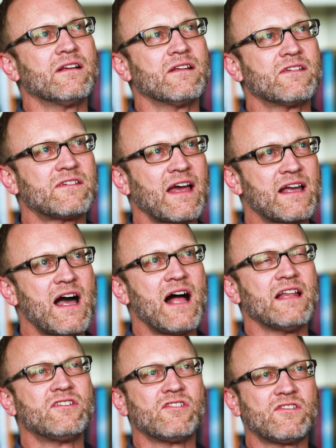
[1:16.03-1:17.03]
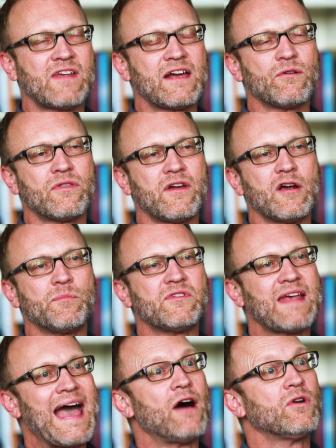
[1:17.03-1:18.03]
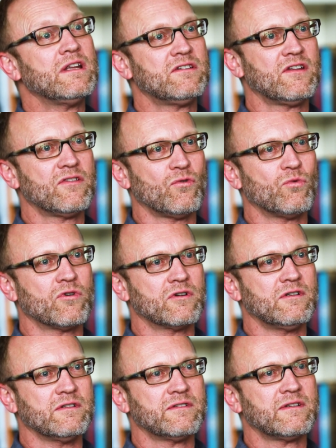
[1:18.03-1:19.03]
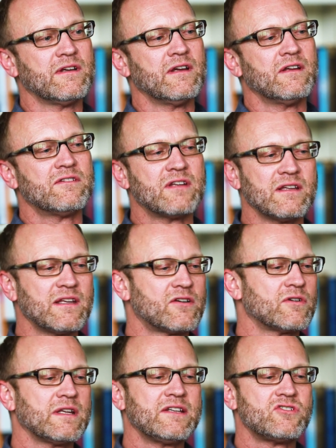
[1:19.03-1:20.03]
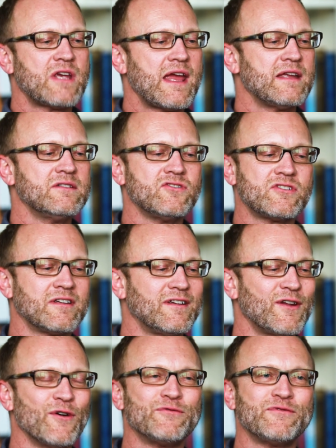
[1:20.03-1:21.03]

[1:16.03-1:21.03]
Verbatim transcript: psychologists, psychotherapists out into the world to literally change, you know,